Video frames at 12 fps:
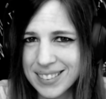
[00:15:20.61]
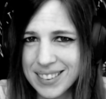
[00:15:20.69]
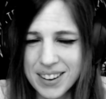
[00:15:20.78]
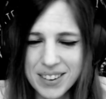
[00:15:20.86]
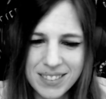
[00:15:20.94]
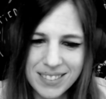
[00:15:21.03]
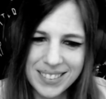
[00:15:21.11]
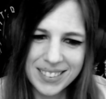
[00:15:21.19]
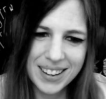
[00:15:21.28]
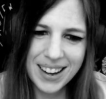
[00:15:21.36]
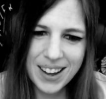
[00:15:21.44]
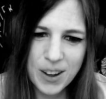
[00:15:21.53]
no,
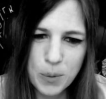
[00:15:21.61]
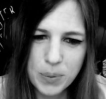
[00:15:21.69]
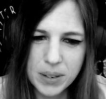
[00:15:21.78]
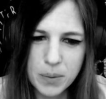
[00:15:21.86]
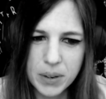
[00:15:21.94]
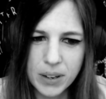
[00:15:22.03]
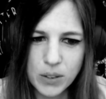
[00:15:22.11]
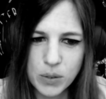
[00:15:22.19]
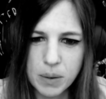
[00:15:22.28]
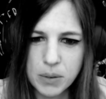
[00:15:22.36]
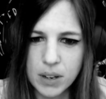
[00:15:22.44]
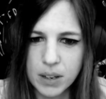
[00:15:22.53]
I hope someone knows what
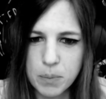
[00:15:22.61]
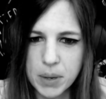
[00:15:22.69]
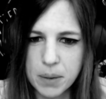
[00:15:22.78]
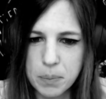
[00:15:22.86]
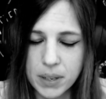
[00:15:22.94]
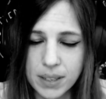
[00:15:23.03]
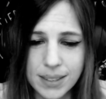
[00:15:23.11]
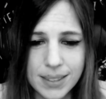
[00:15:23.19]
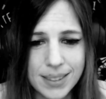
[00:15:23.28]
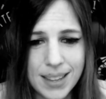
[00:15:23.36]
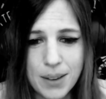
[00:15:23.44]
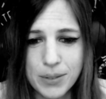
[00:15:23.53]
I'm talking about because
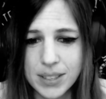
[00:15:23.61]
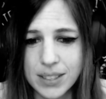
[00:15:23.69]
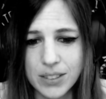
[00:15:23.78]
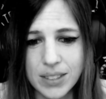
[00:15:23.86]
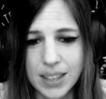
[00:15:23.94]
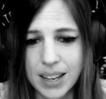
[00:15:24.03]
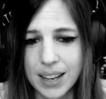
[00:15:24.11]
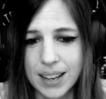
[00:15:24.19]
that was just like,